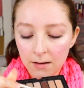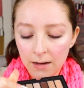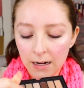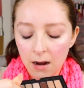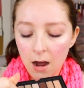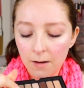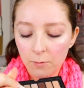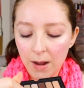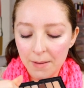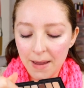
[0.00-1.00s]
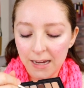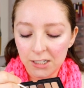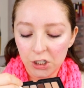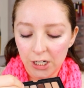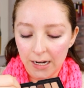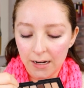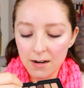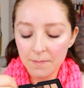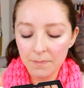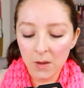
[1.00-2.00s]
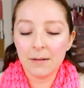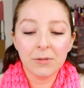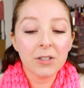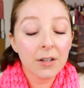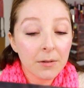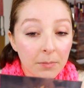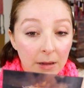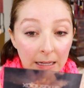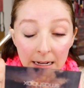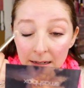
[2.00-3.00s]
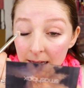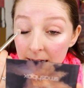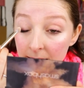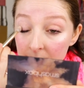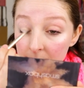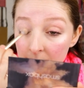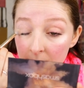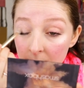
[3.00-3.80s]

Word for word: kind of off-white matte shade. I'm just gonna blend this